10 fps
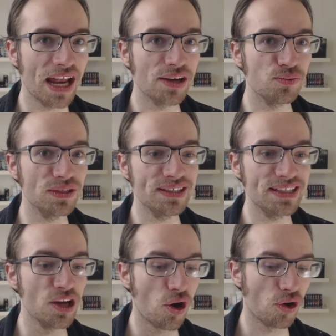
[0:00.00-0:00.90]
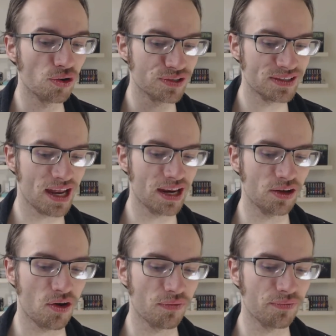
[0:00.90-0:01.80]
And we see her
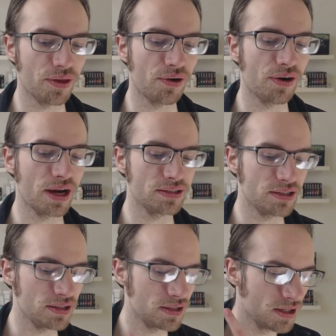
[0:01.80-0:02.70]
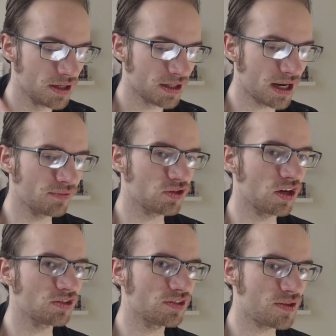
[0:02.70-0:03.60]
standing off there, and she kind of
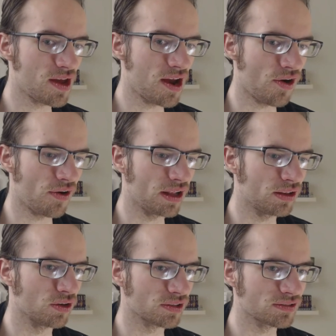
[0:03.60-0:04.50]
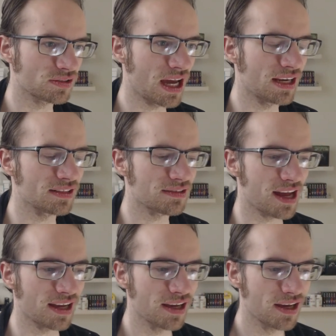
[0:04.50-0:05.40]
touches the hair and looks and is
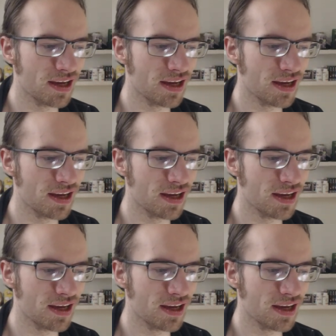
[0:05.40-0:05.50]
like,